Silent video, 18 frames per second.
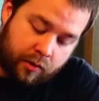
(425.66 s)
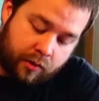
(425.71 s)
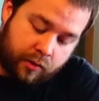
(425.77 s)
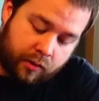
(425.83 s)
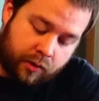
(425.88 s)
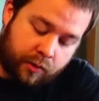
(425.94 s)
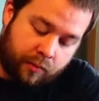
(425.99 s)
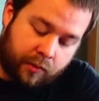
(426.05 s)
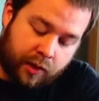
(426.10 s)

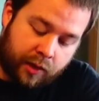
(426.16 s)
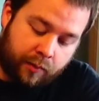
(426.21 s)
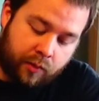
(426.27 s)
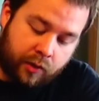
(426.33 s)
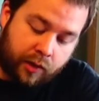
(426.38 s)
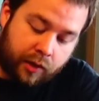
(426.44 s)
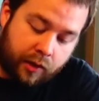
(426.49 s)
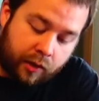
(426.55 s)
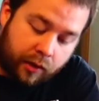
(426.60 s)
Sometimes
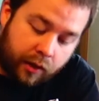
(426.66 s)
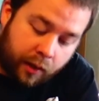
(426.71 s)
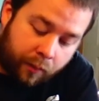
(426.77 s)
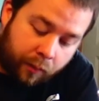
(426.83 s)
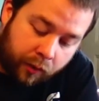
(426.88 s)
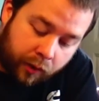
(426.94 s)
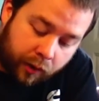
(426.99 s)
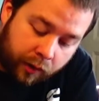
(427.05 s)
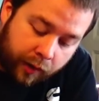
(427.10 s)
you get a
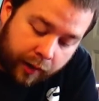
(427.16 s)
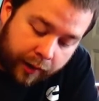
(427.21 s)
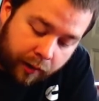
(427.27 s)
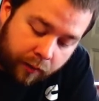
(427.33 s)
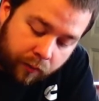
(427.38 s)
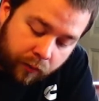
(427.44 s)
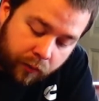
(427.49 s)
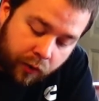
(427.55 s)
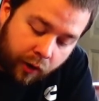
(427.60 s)
couple of, like,
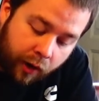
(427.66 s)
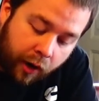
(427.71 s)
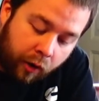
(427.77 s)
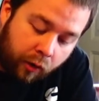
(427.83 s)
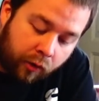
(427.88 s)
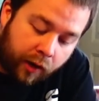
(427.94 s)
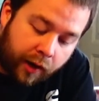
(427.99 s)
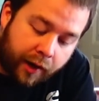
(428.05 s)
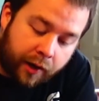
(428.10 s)
your
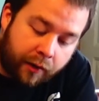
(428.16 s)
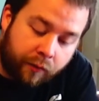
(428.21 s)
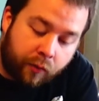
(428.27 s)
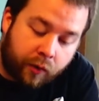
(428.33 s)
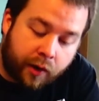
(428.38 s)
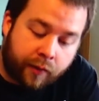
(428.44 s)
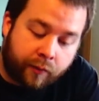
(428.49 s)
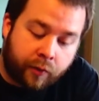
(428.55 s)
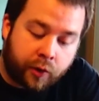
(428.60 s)
outline of
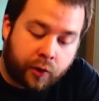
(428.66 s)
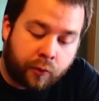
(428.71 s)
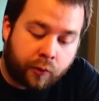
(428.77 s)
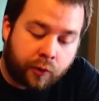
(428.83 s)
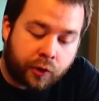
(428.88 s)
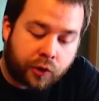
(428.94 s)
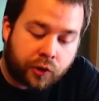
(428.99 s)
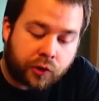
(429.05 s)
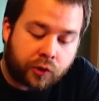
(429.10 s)
whatever you were
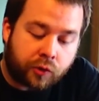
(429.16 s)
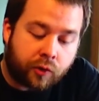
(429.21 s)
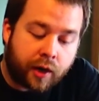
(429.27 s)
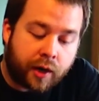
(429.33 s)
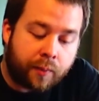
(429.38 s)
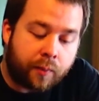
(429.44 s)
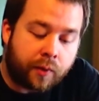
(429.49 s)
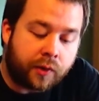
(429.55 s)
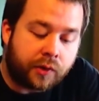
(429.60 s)
just
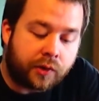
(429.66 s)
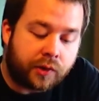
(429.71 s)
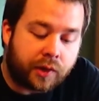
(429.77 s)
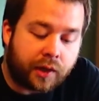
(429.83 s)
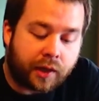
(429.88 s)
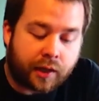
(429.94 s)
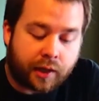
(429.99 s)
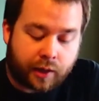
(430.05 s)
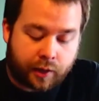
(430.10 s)
scraping
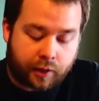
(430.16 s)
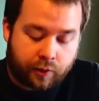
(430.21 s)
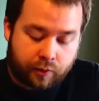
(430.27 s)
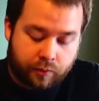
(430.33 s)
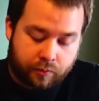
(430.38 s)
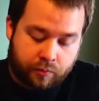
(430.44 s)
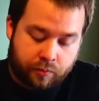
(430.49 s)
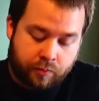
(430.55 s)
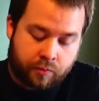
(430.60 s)
sticking out.
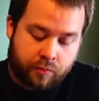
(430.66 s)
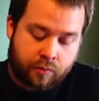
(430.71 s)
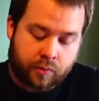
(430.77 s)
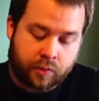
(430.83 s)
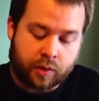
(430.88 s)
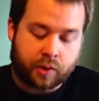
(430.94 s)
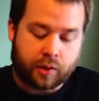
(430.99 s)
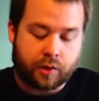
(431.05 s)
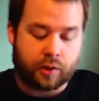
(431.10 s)

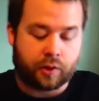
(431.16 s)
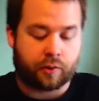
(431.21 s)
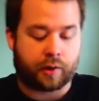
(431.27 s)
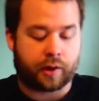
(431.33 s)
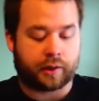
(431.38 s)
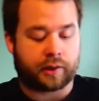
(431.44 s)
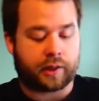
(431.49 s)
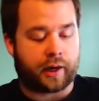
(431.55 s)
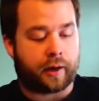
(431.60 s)
Don't
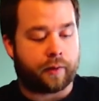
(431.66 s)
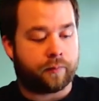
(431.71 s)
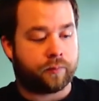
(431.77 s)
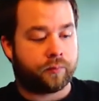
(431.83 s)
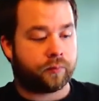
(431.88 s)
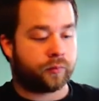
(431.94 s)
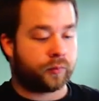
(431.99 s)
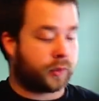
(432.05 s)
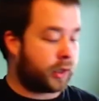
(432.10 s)
want that.
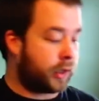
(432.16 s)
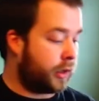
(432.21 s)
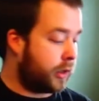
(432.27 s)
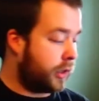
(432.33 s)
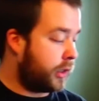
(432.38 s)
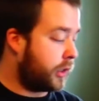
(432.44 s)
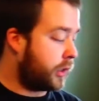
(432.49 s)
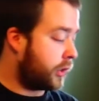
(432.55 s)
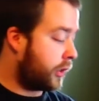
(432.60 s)

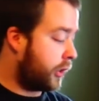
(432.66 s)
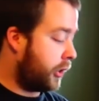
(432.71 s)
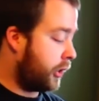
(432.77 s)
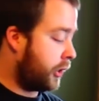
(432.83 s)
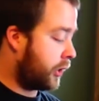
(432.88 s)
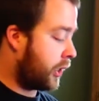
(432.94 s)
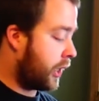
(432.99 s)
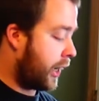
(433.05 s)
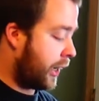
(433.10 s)
There it
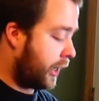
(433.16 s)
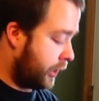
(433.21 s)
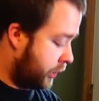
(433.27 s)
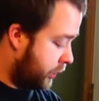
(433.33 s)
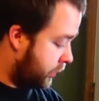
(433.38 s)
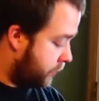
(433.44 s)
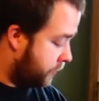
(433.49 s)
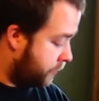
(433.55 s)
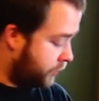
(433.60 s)
is,
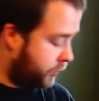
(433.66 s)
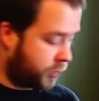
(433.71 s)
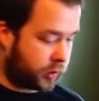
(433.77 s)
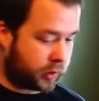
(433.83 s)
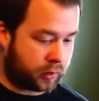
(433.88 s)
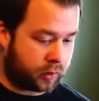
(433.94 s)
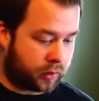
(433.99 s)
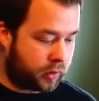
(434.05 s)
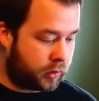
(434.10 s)
guys.
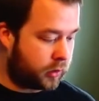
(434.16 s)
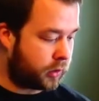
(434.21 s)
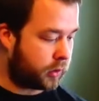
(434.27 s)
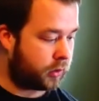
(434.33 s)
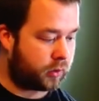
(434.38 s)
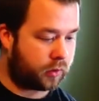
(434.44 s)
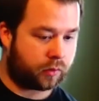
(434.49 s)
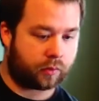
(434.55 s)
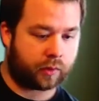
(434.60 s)

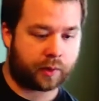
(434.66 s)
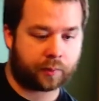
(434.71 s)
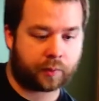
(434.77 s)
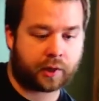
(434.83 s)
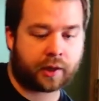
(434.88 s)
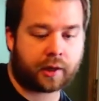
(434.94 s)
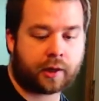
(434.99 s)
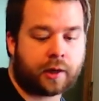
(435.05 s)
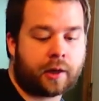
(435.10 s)
Wipe
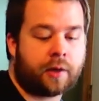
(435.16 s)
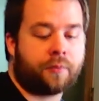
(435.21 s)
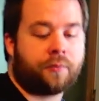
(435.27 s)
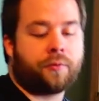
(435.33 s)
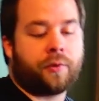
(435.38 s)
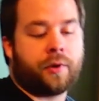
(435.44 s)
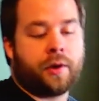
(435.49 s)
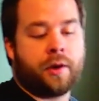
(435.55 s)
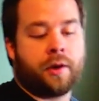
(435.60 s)
that
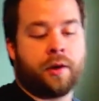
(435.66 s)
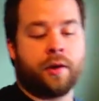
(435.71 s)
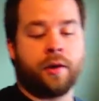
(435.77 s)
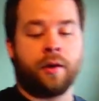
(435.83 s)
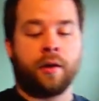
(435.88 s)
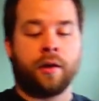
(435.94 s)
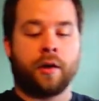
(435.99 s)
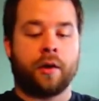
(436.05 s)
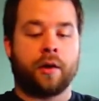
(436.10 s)

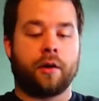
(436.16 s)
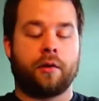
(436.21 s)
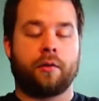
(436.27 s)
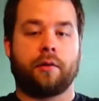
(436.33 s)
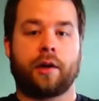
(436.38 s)
off.